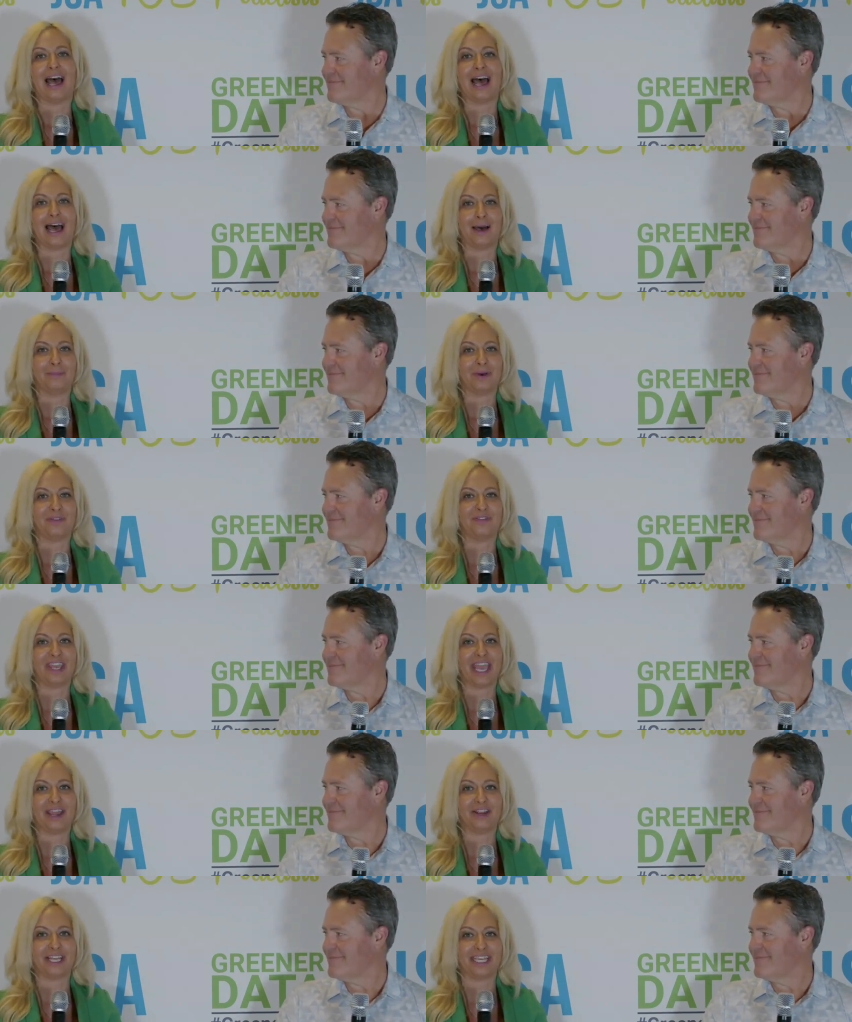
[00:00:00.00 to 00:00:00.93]
Speaker 1: I'm Buffy
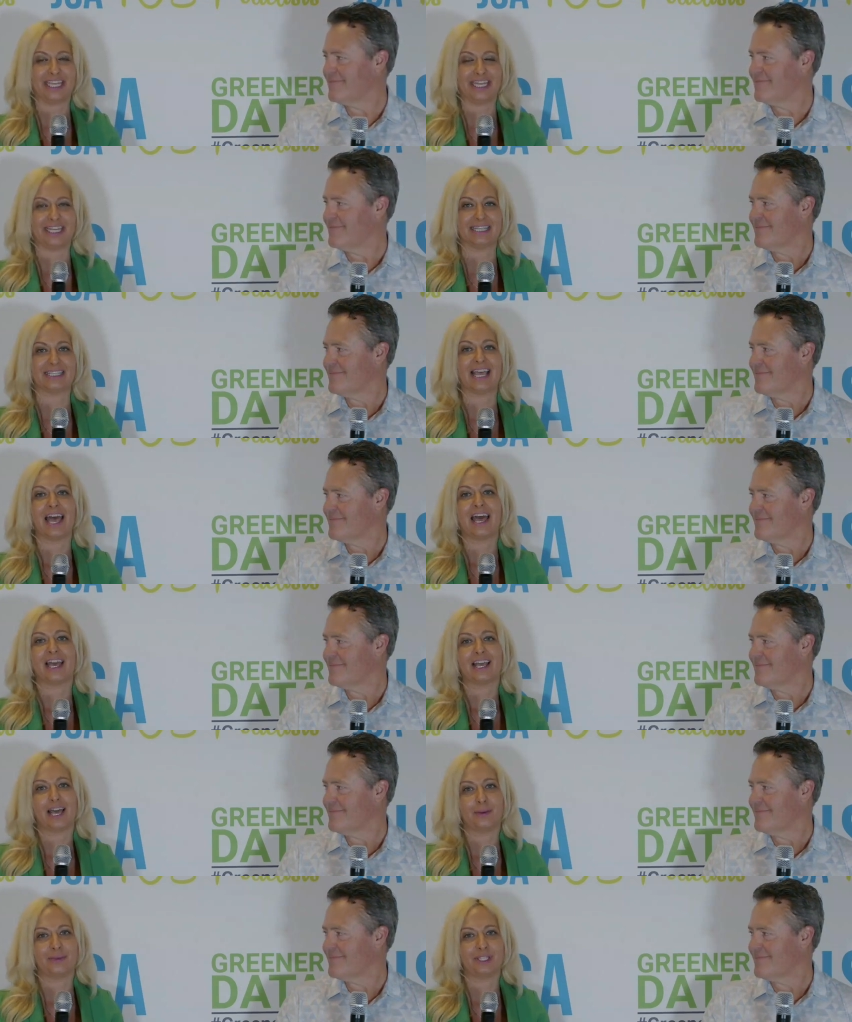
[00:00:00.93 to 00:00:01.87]
Harakidas
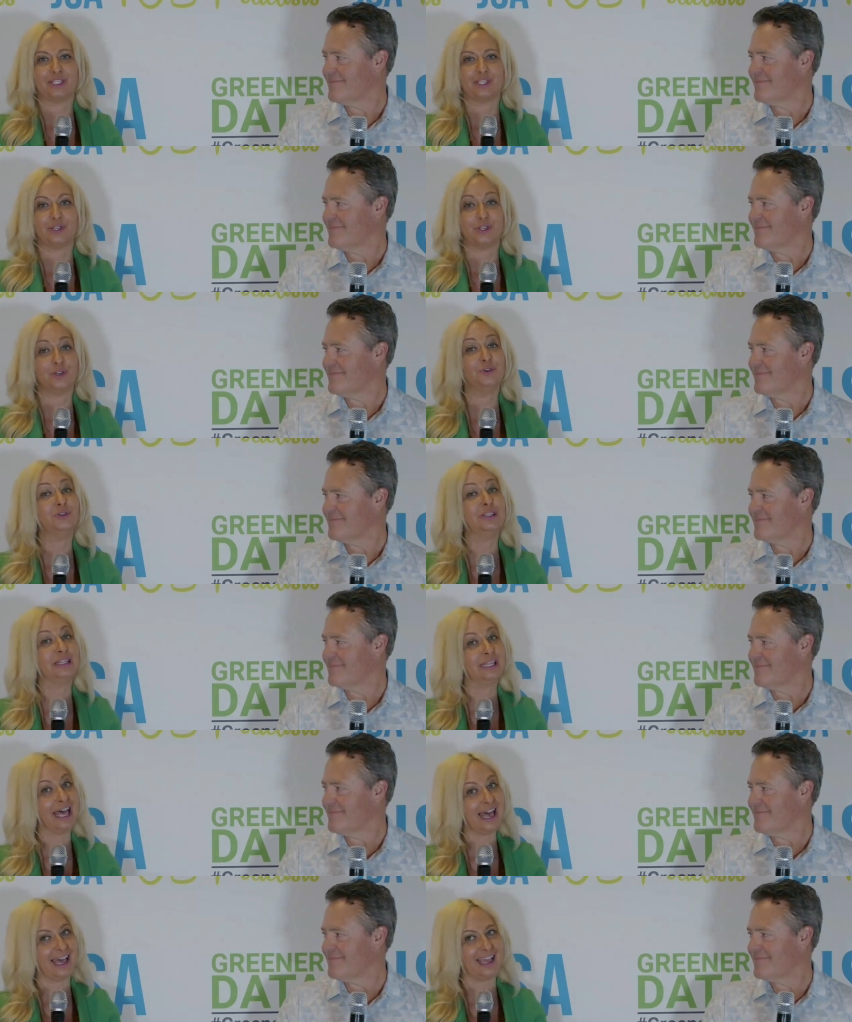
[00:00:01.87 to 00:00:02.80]
coming to you
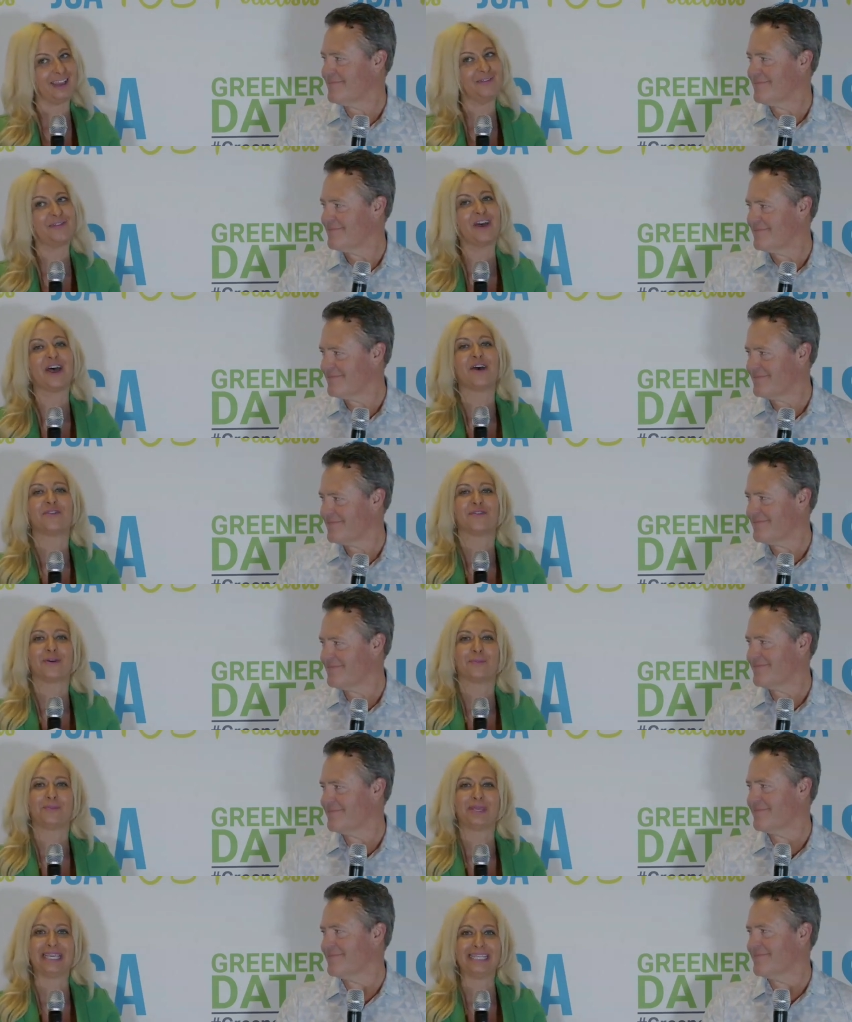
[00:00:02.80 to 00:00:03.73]
live
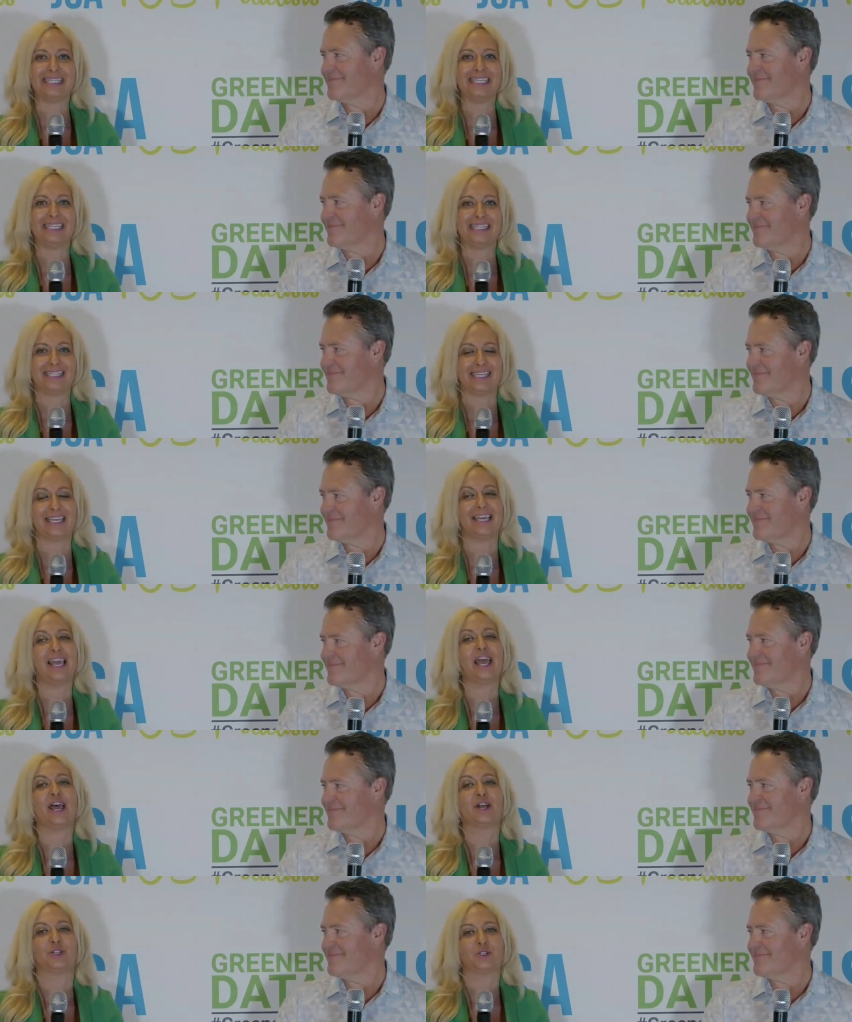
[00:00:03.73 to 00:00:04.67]
from PTC
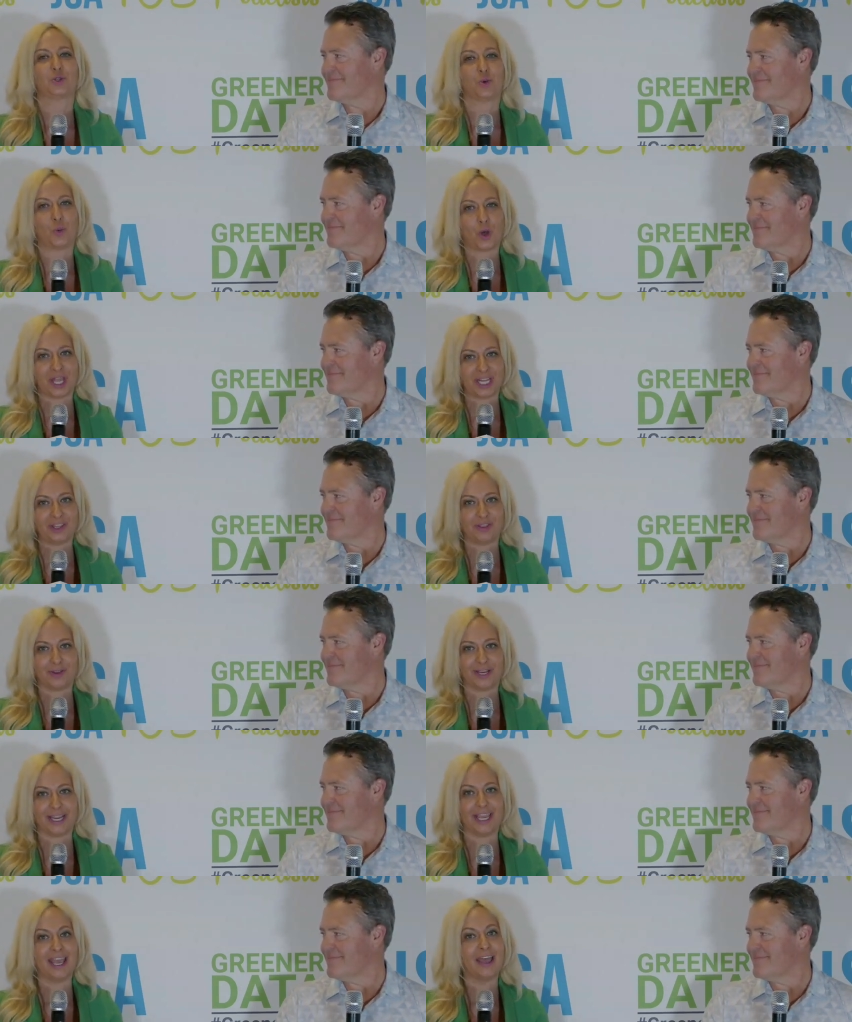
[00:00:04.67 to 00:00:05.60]

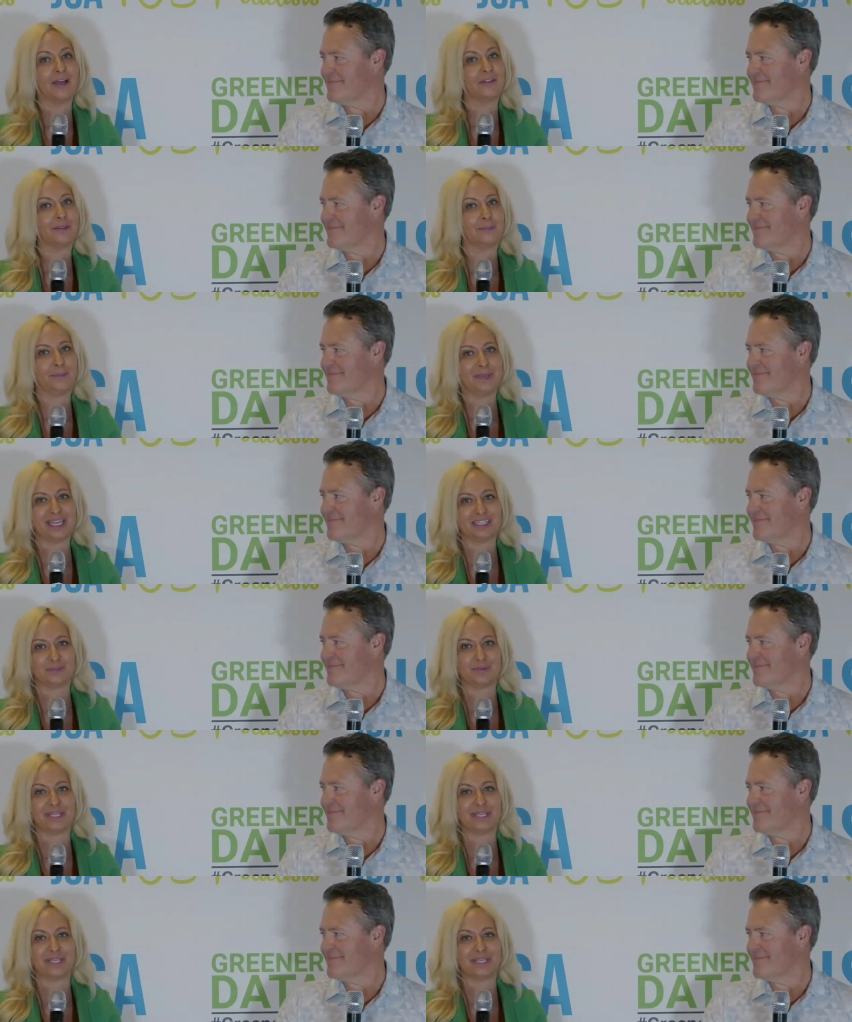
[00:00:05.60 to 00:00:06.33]
23, the biggest